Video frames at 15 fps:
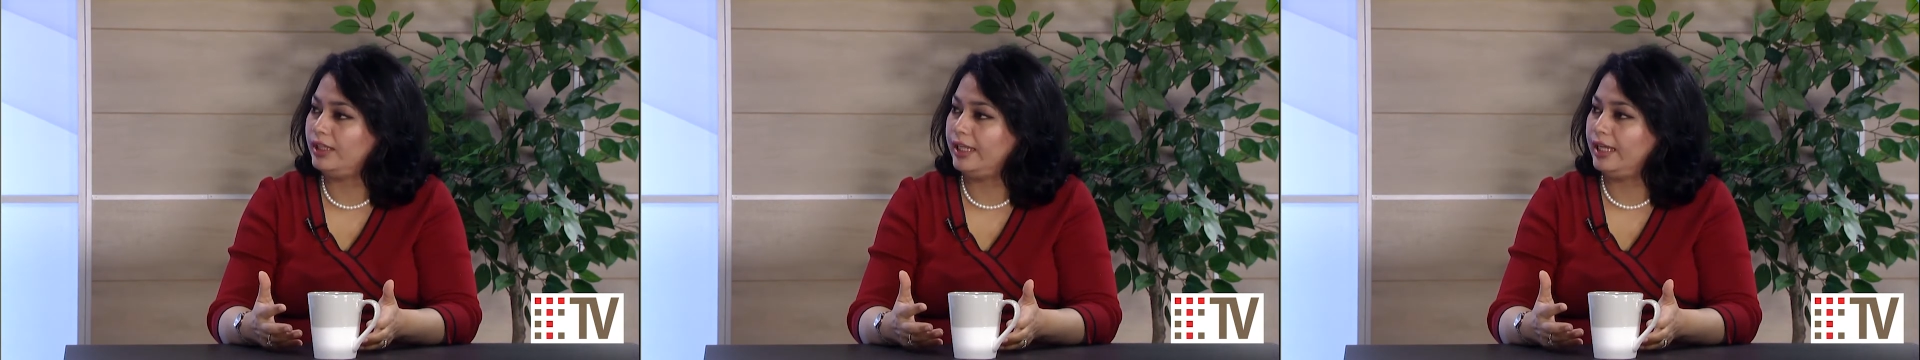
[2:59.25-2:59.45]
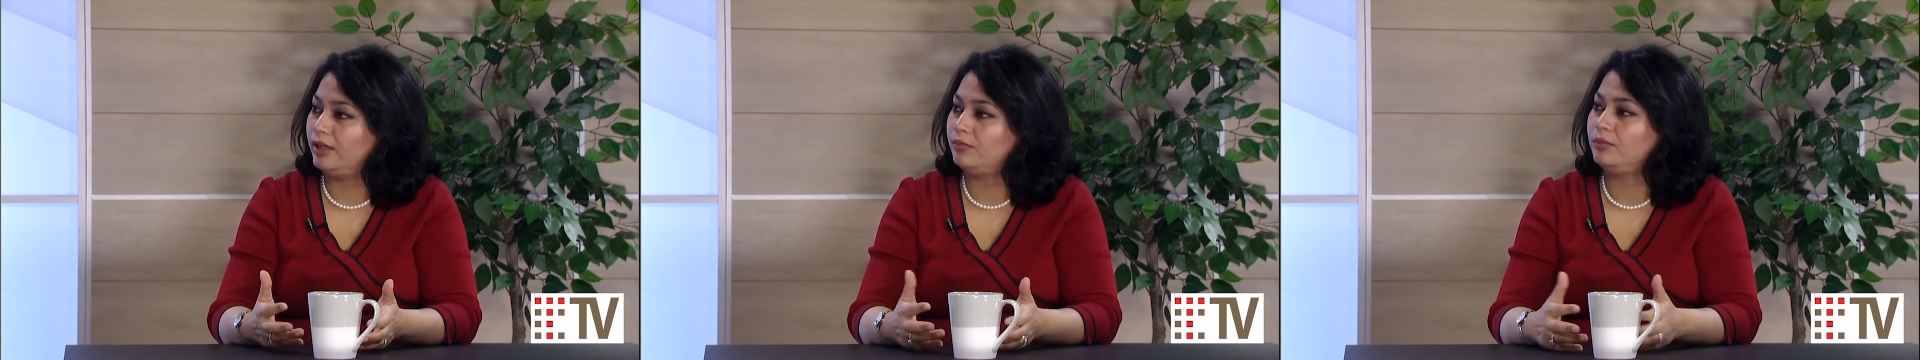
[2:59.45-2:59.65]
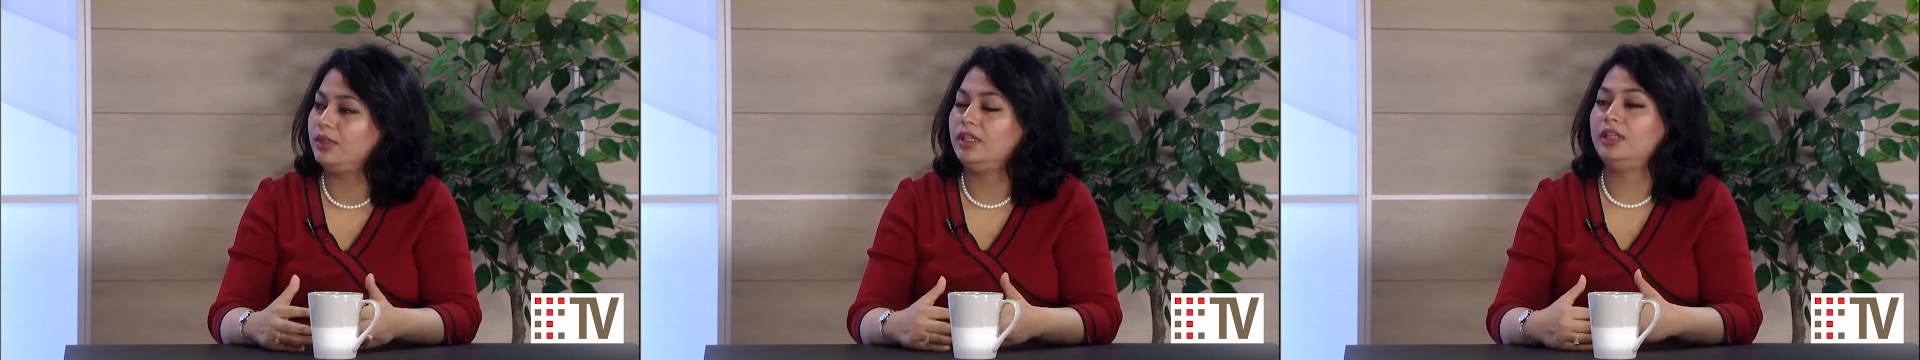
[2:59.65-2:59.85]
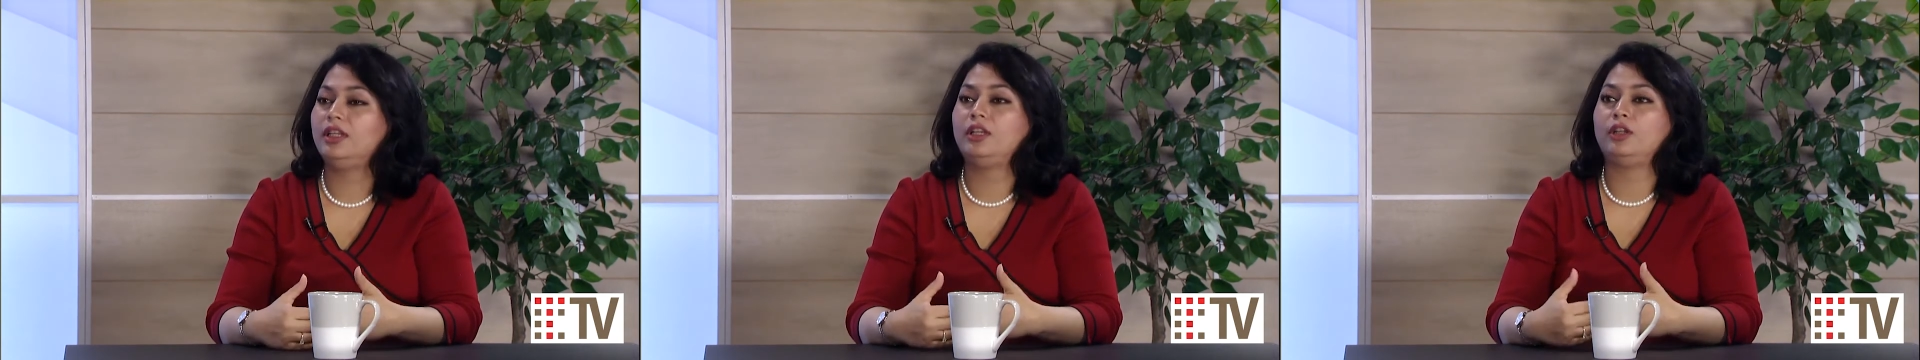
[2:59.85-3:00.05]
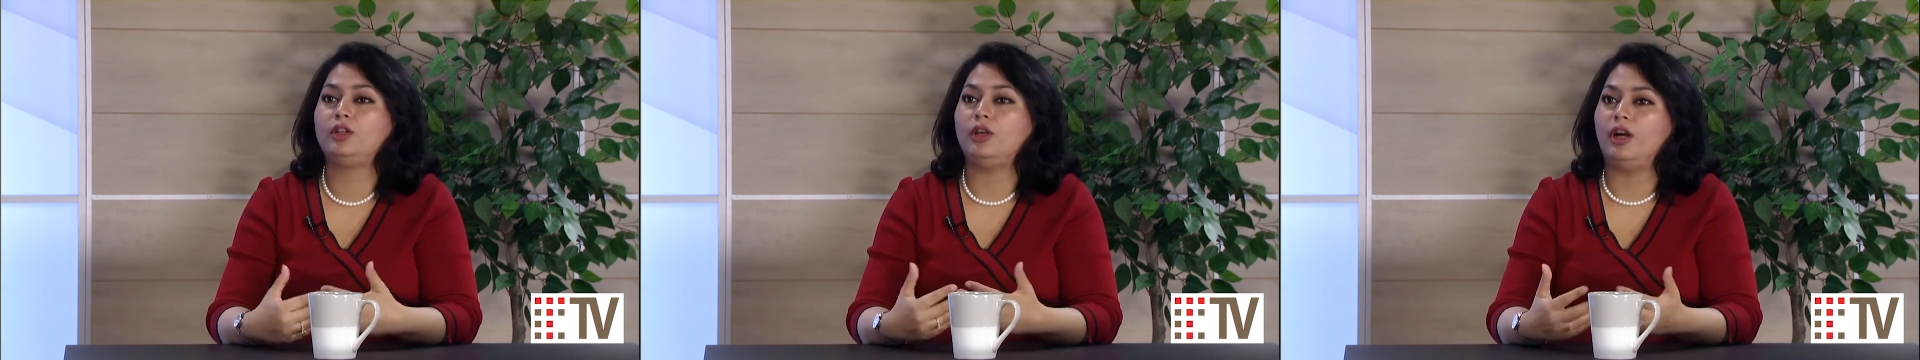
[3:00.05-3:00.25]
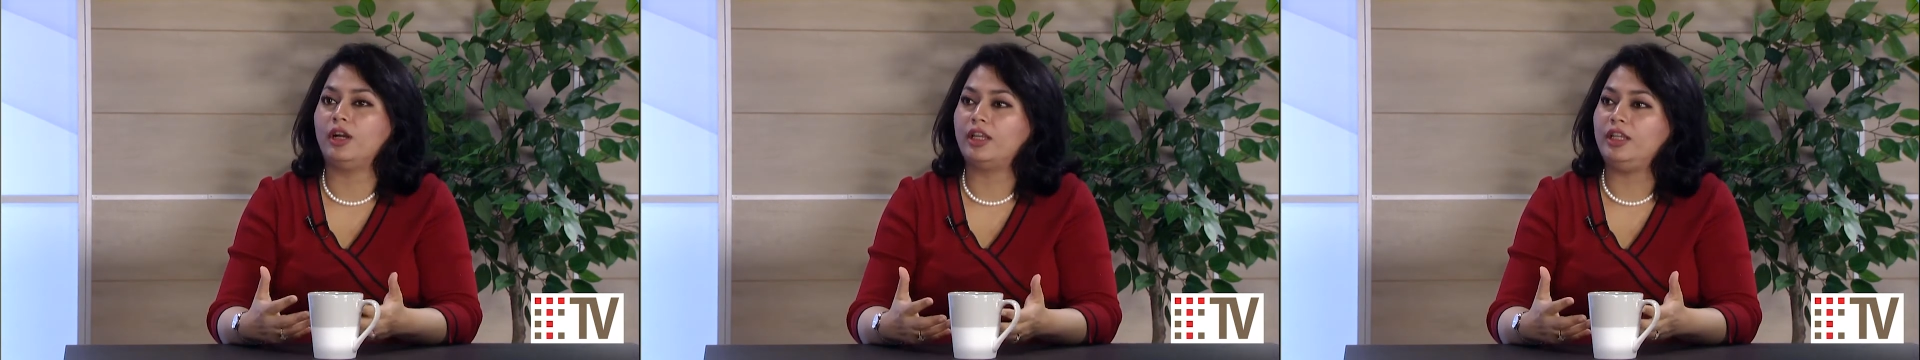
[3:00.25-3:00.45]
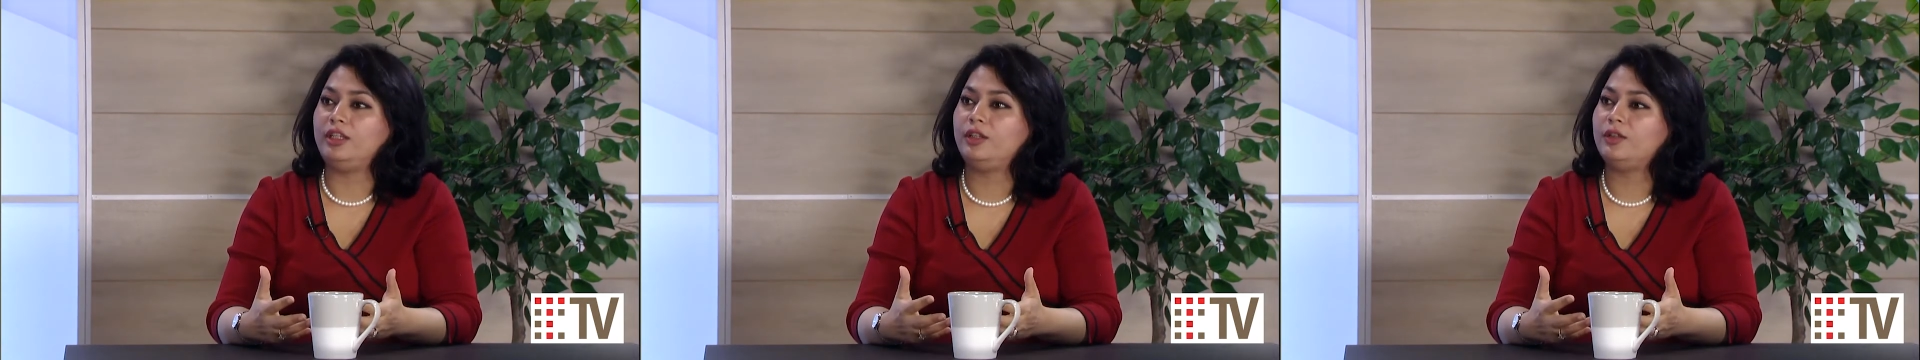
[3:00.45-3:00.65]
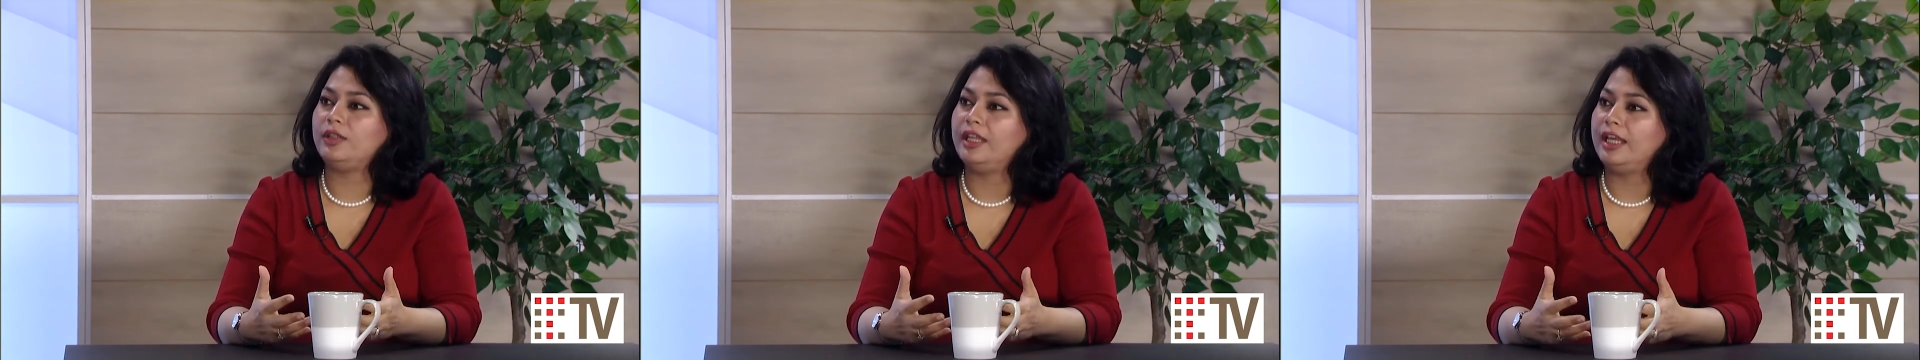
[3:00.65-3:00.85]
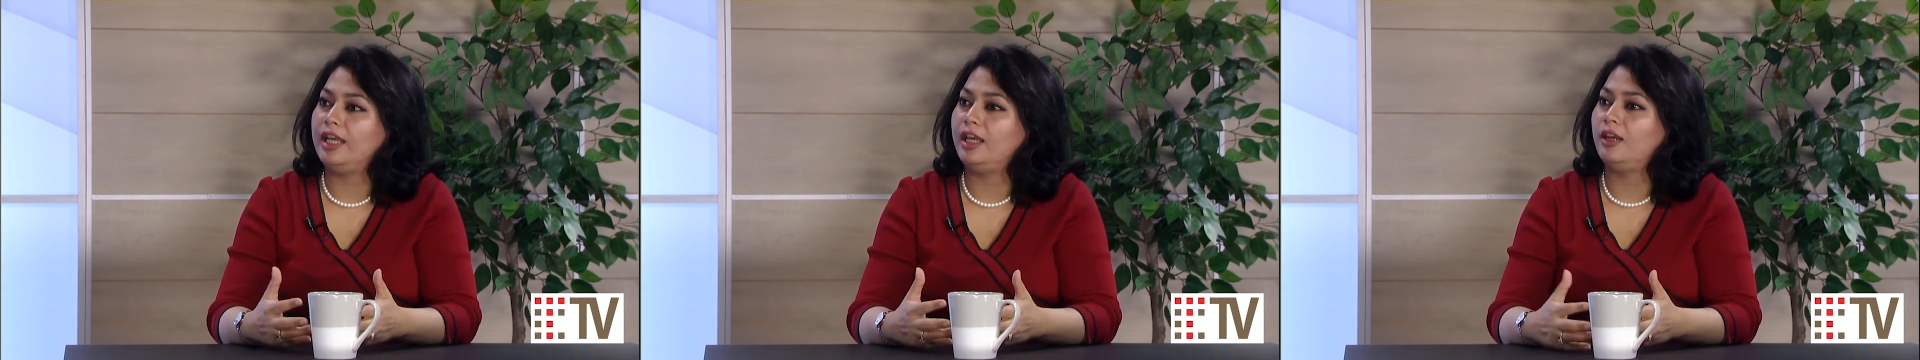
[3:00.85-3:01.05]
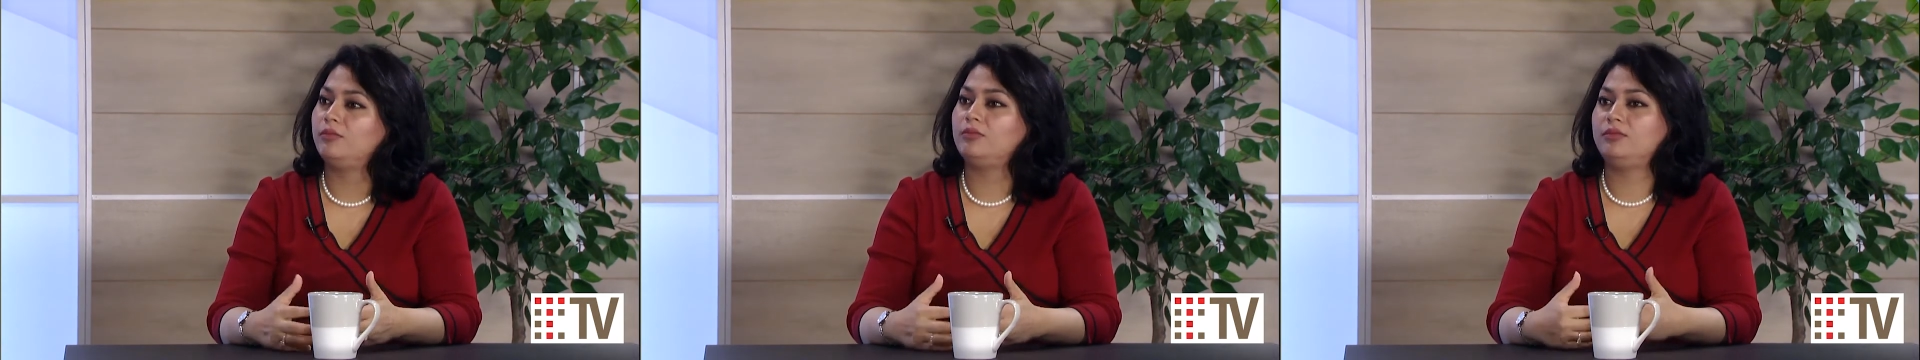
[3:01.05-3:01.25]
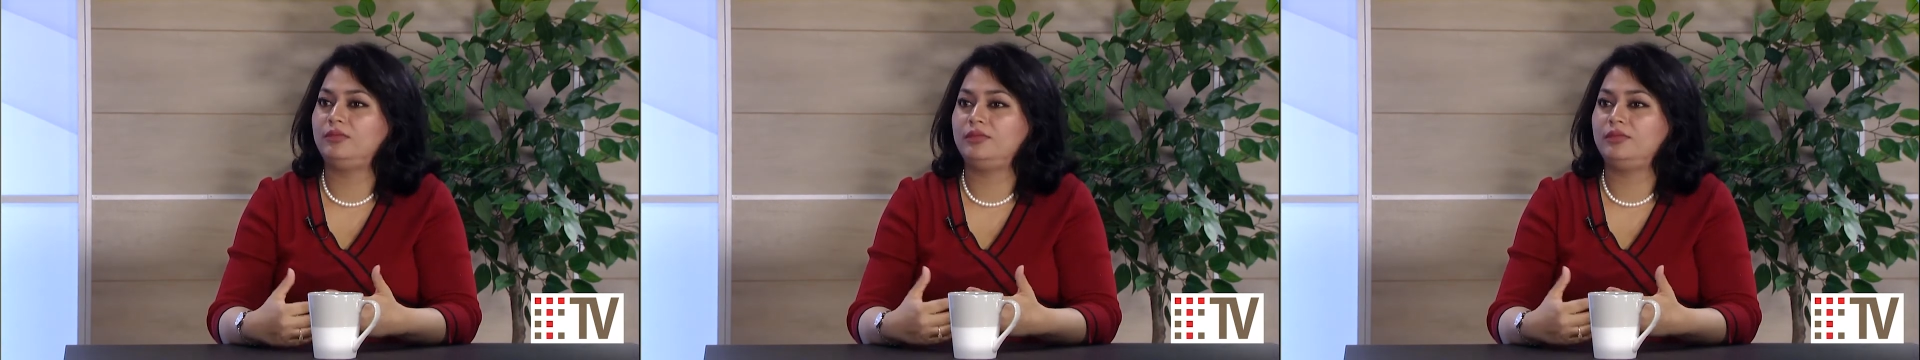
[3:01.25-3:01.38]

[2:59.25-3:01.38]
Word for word: them, talking to them,